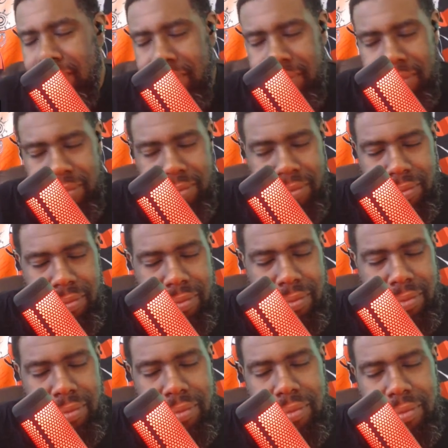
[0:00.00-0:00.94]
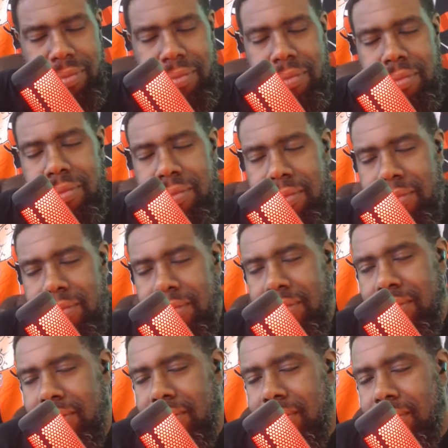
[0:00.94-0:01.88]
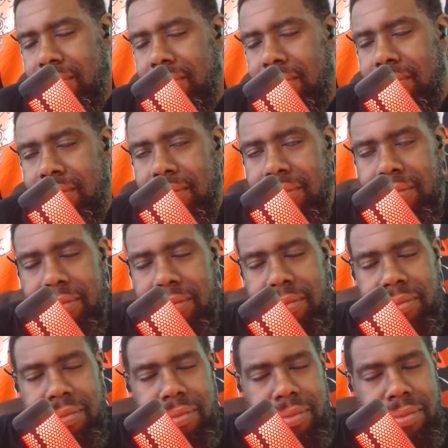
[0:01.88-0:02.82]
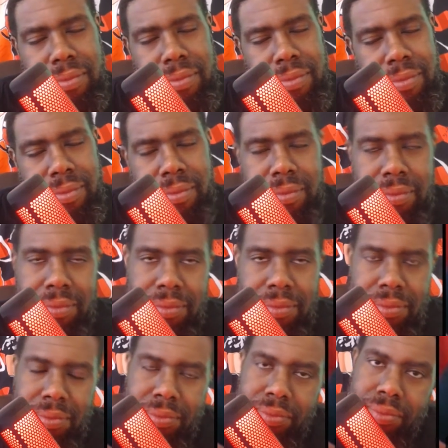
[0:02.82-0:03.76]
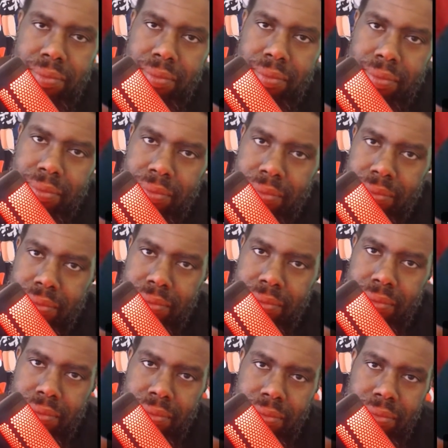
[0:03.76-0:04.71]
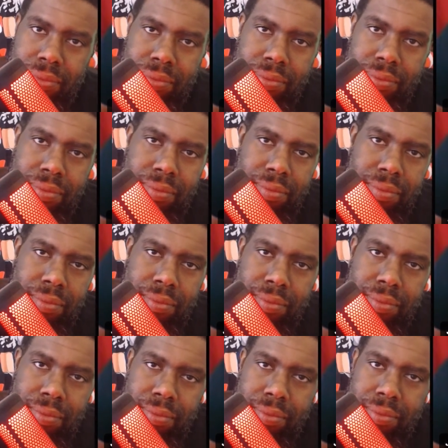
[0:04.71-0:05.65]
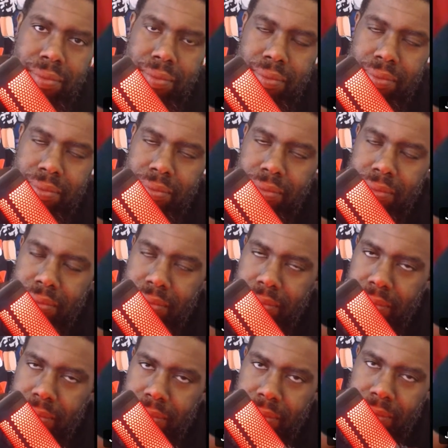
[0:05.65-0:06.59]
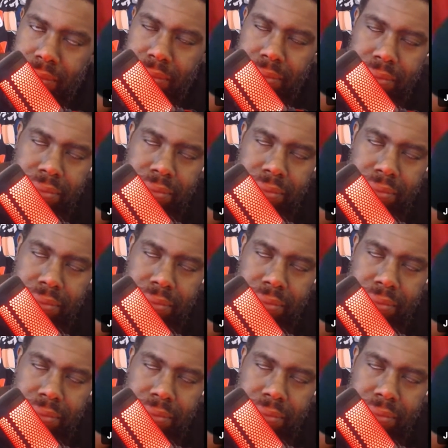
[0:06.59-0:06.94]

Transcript: [no speech]